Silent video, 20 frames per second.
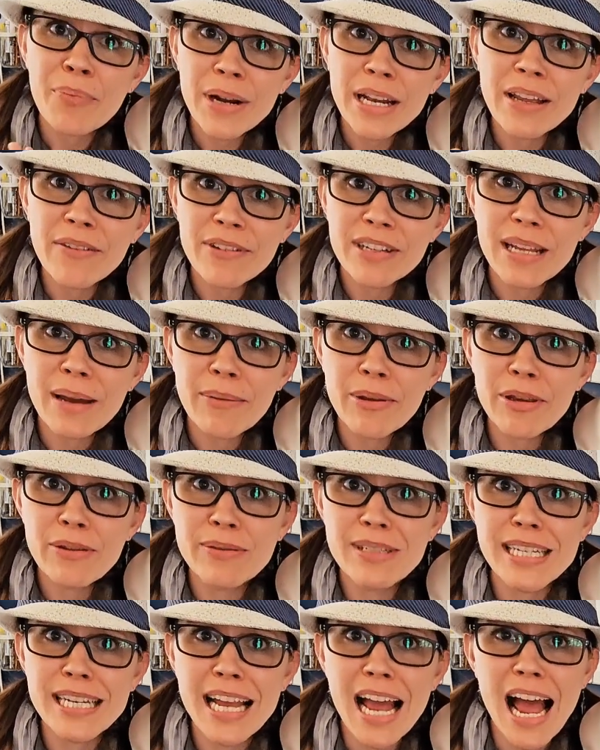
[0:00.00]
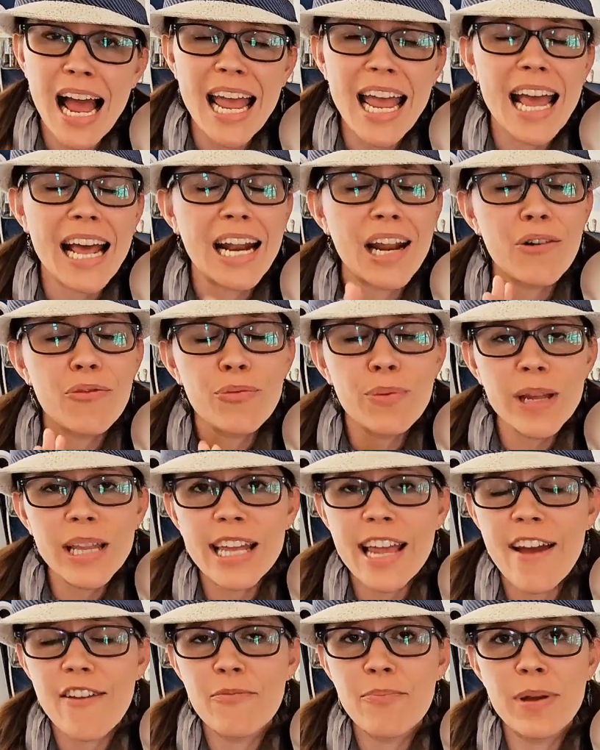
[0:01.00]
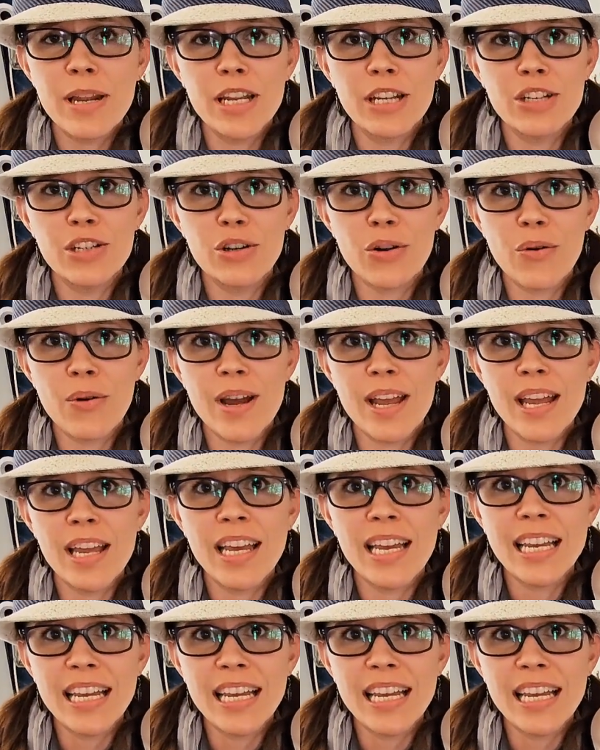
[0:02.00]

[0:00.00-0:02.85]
trading with W T I, and I really have been enjoying